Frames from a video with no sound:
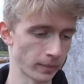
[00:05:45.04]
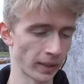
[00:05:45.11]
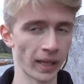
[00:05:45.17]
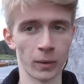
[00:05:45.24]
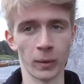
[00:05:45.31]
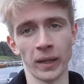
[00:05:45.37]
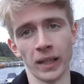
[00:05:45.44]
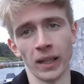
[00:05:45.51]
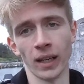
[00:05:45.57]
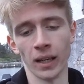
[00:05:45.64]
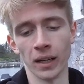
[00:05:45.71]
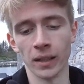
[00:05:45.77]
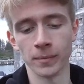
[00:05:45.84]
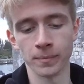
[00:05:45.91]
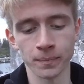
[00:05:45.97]
But anyway,
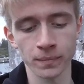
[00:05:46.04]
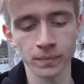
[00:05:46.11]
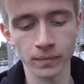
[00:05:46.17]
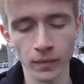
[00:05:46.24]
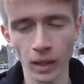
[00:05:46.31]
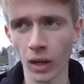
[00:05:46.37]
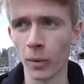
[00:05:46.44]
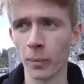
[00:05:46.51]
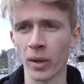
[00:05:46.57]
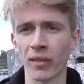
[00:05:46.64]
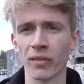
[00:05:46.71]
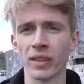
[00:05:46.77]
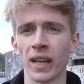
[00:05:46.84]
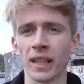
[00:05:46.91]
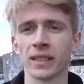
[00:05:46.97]
I hope you
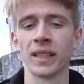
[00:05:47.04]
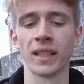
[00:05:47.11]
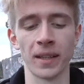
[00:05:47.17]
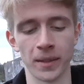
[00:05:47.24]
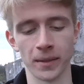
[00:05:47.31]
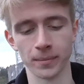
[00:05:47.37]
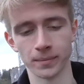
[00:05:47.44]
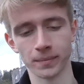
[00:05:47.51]
have a nice day.